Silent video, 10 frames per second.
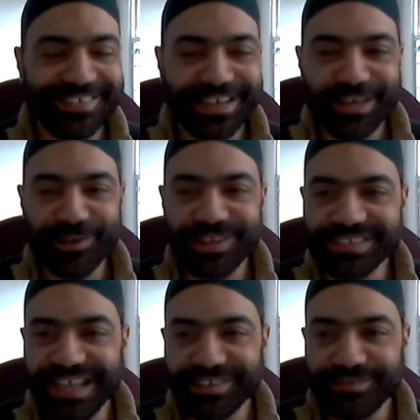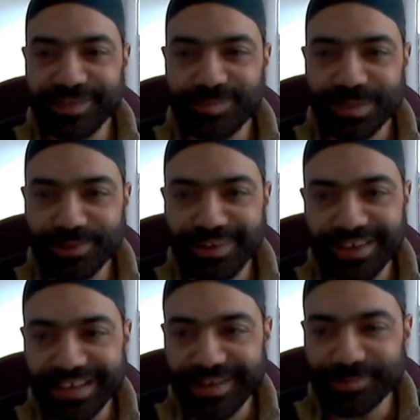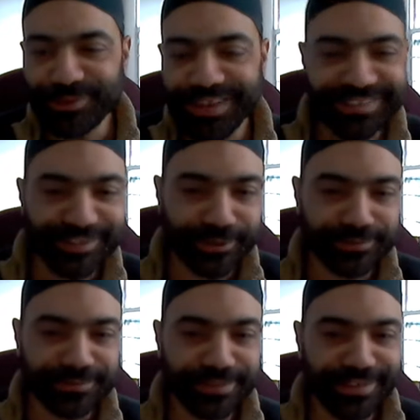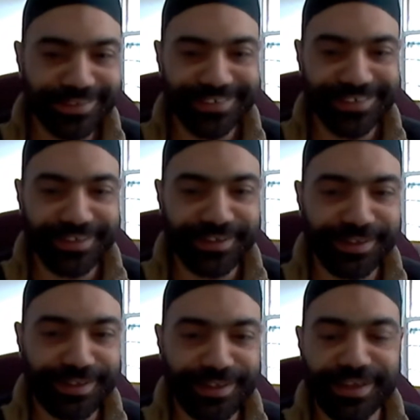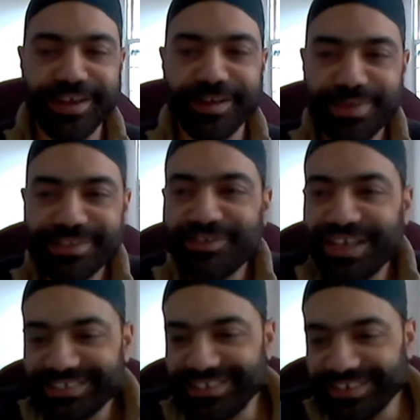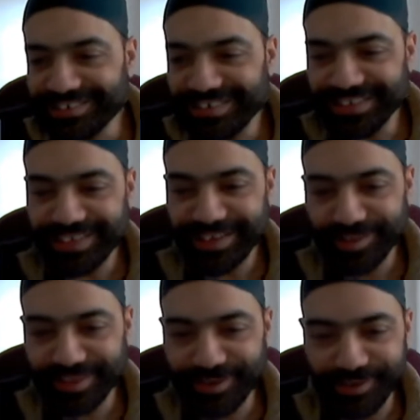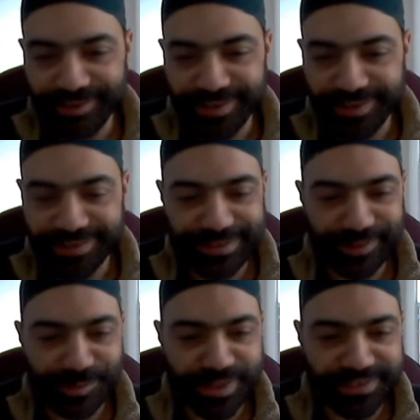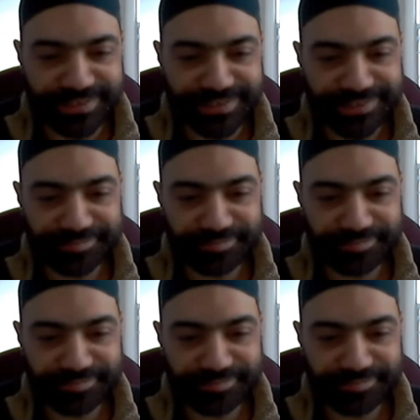I know there's a handful of people on, alhamdulillah, so I'm interested in hearing your opinions.